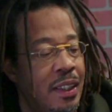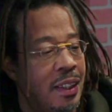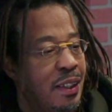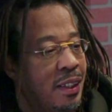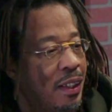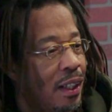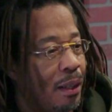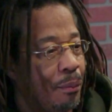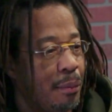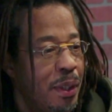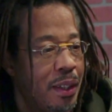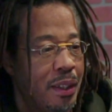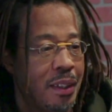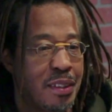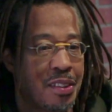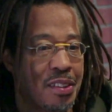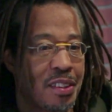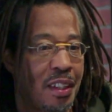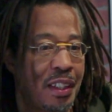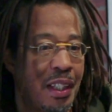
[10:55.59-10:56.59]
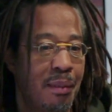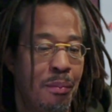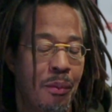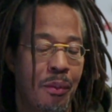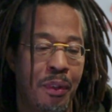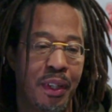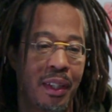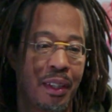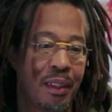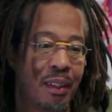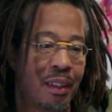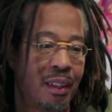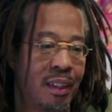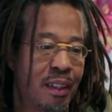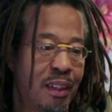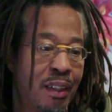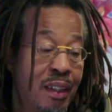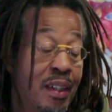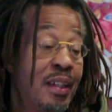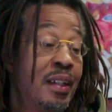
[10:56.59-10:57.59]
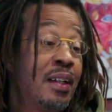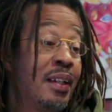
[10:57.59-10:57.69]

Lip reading: Okay. I mean, Sunday morning, a